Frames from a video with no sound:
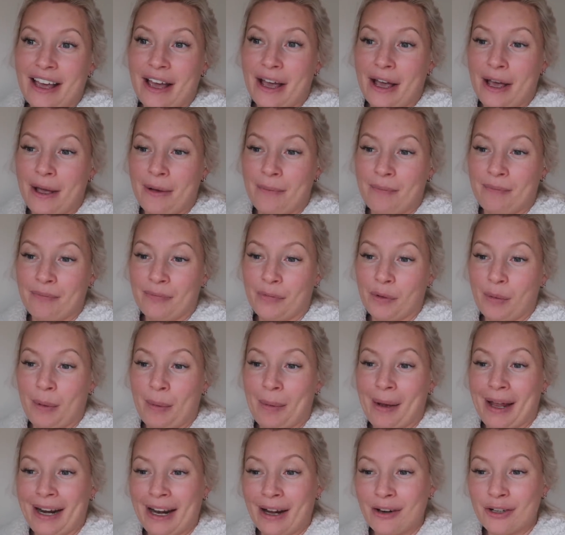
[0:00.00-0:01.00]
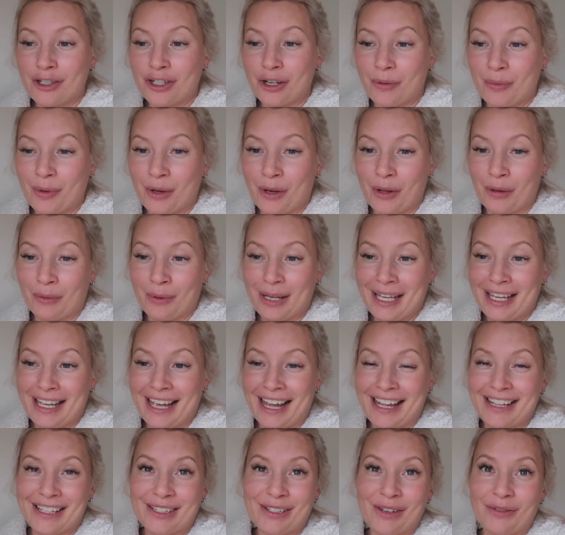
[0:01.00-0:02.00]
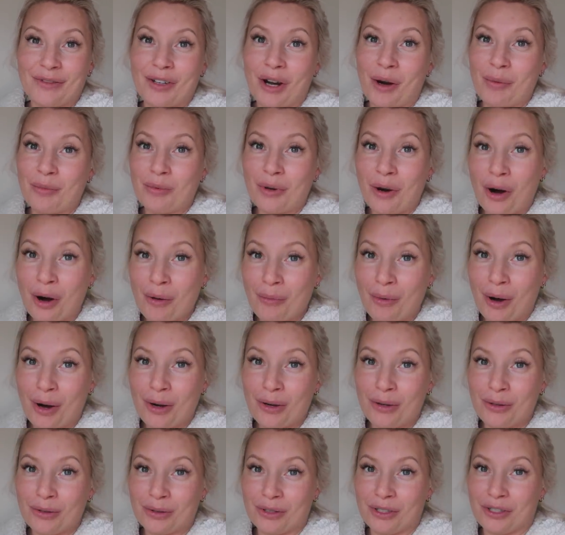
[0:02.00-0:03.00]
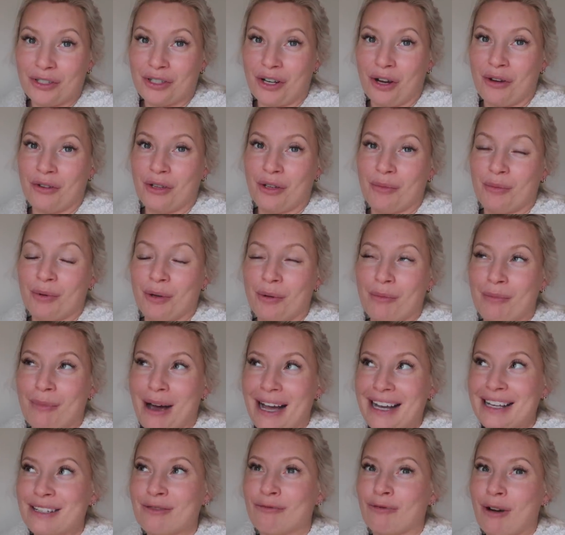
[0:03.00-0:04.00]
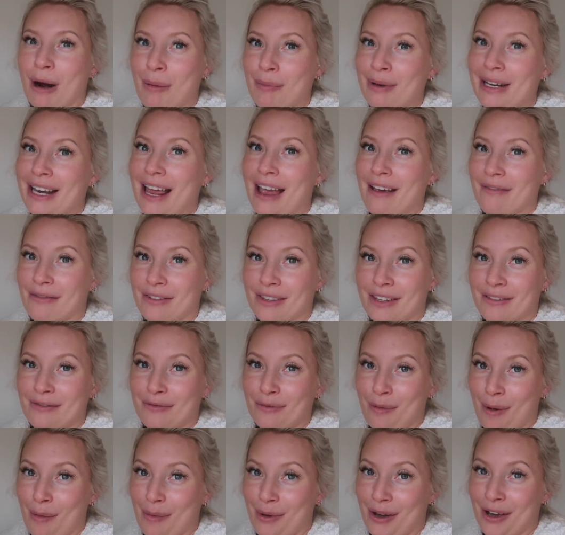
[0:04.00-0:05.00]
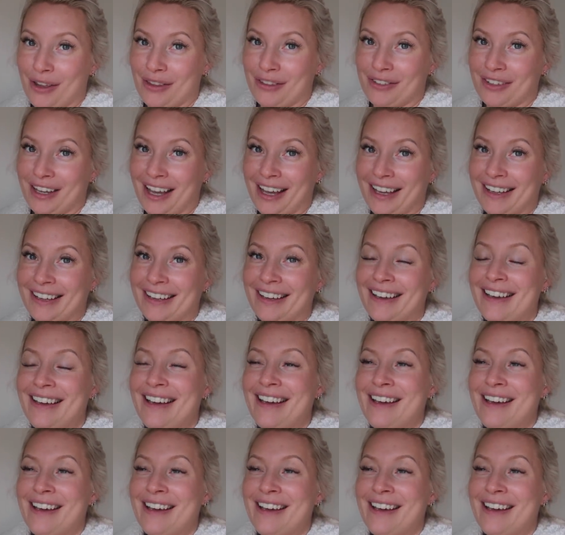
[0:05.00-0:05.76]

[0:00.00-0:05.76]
we went out shopping on the weekend, so I've got a Primark haul to show you, but Matt is wrapping everything for my birthday,